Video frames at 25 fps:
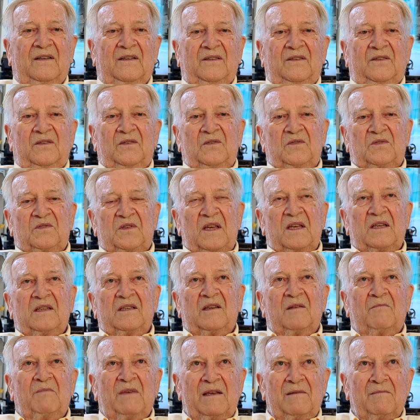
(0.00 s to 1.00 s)
to send
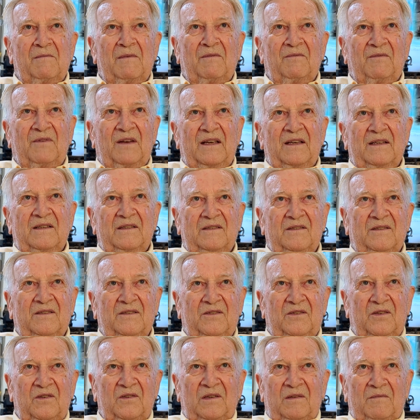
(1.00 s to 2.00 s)
a beam of light
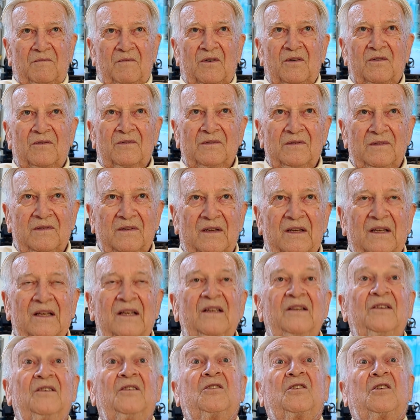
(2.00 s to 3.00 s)
to the moon
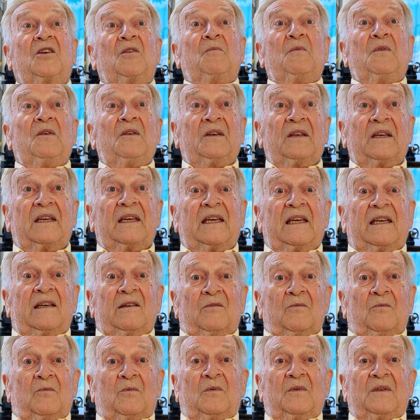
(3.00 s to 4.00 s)
to
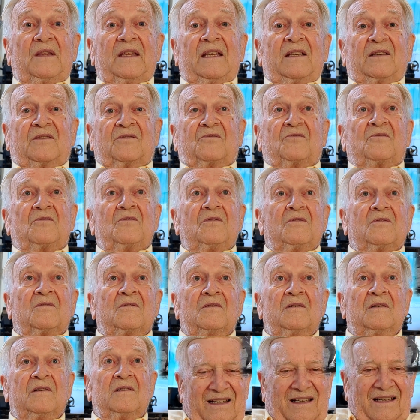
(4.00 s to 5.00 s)
communicate with that
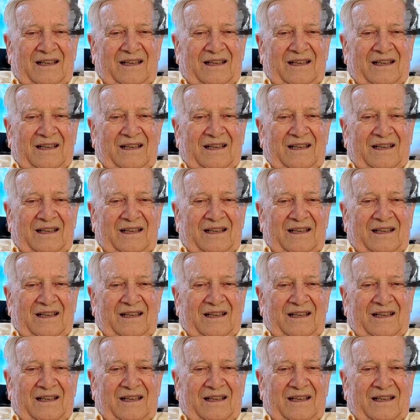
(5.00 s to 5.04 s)
crew.